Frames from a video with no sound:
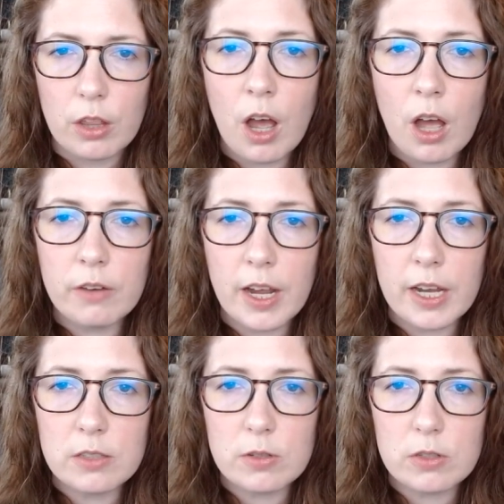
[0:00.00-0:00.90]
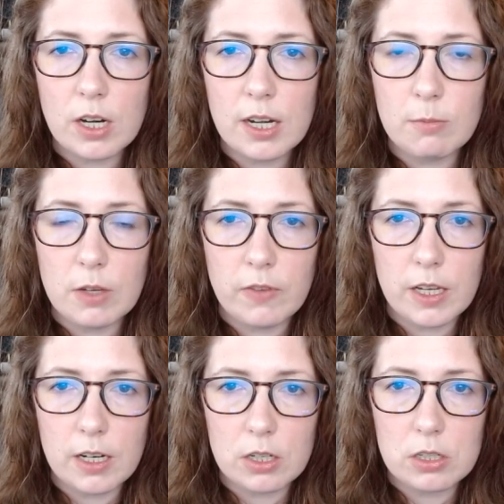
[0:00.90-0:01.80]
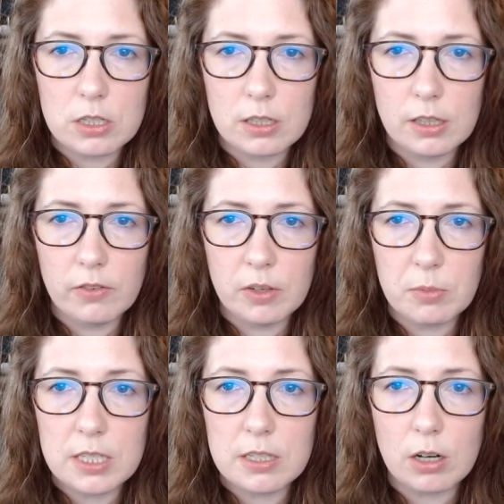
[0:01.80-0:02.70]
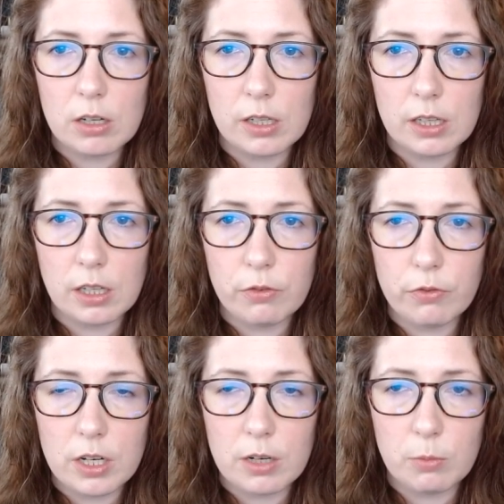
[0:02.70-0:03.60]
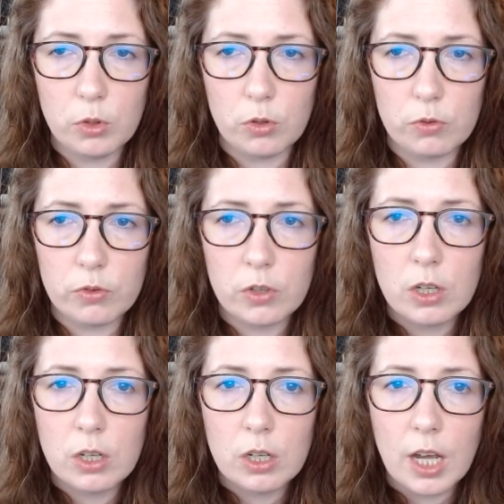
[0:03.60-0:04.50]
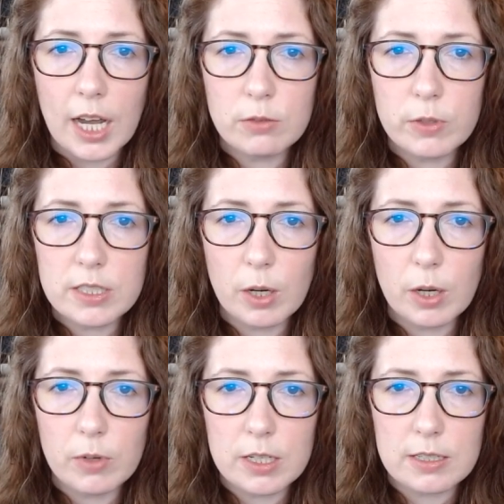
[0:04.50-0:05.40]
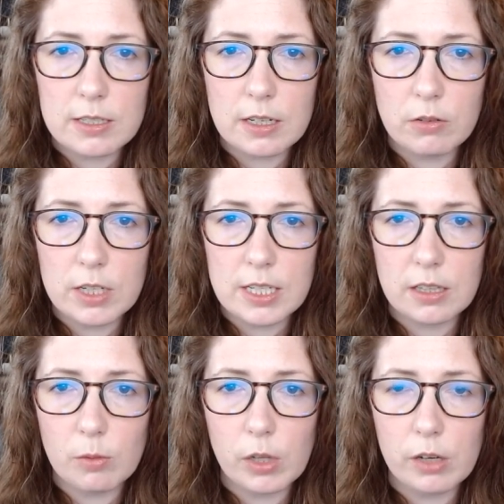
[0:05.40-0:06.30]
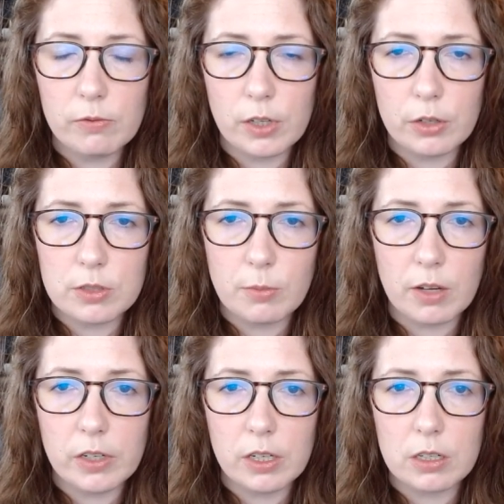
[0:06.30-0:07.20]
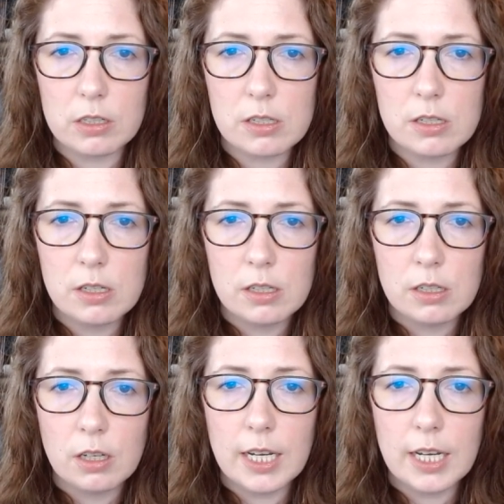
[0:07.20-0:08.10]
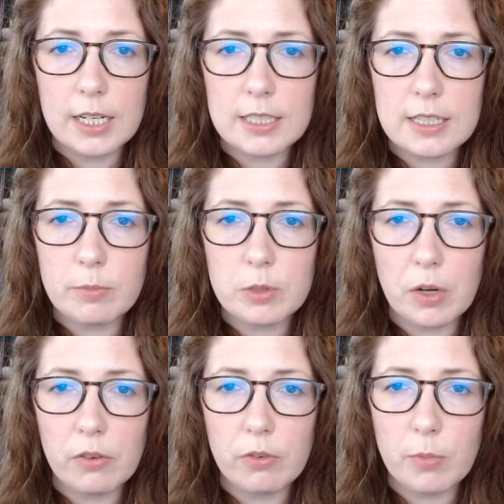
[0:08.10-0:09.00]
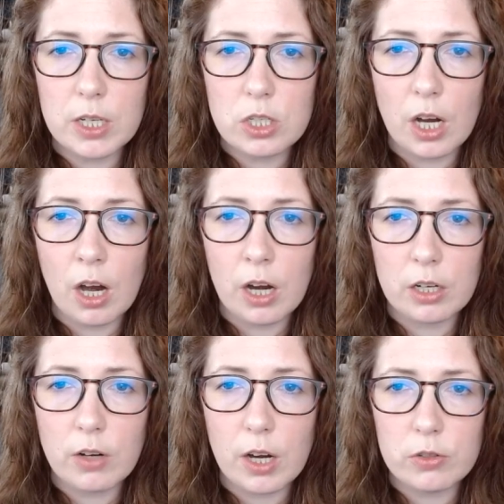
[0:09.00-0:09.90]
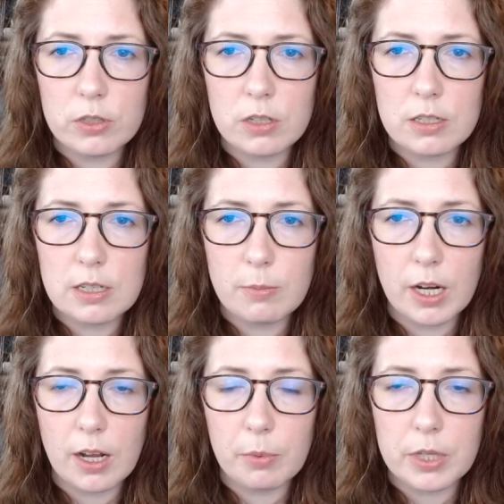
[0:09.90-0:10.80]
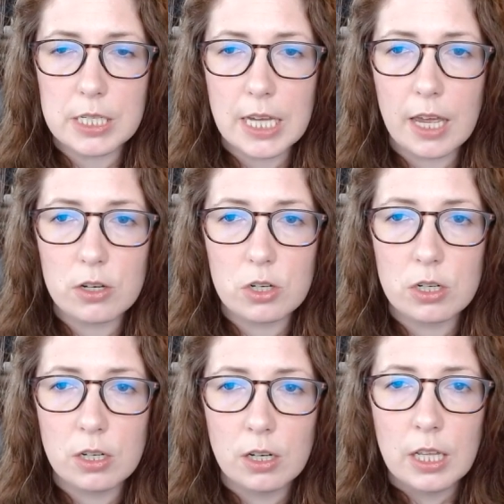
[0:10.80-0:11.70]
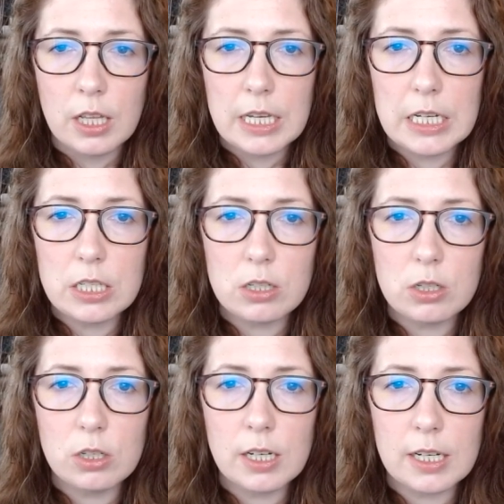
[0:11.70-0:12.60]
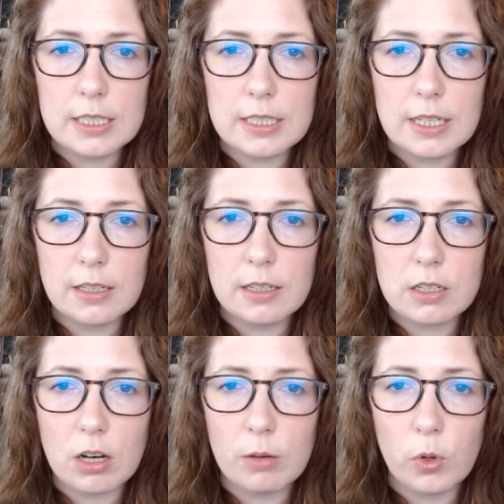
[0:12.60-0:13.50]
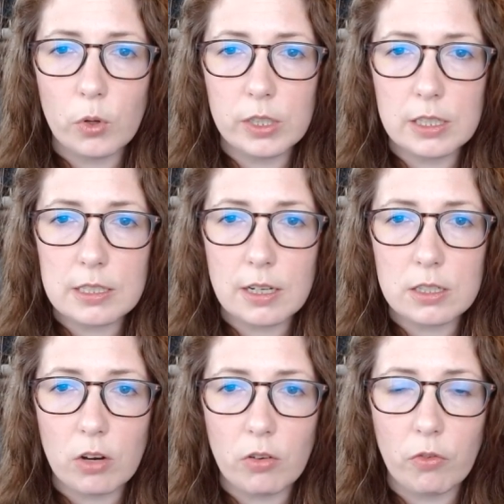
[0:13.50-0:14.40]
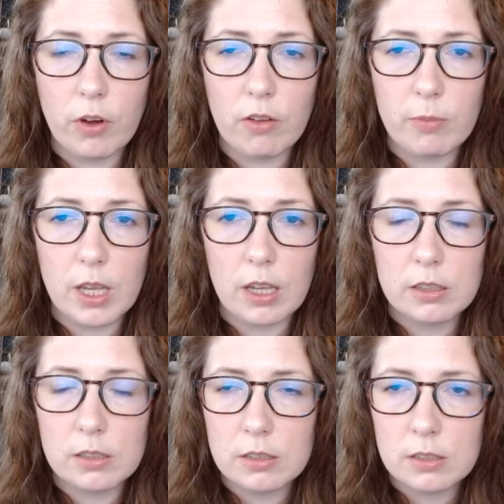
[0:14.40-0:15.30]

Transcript: The odd vines restraining me vanished, leaving me startlingly free to move. I twisted my wrists, increasing the blood flow to my fingers. Nick stepped away from my chair and crouched to pick up the sketch. He stood and extended his arm, holding the sketch out in front of me.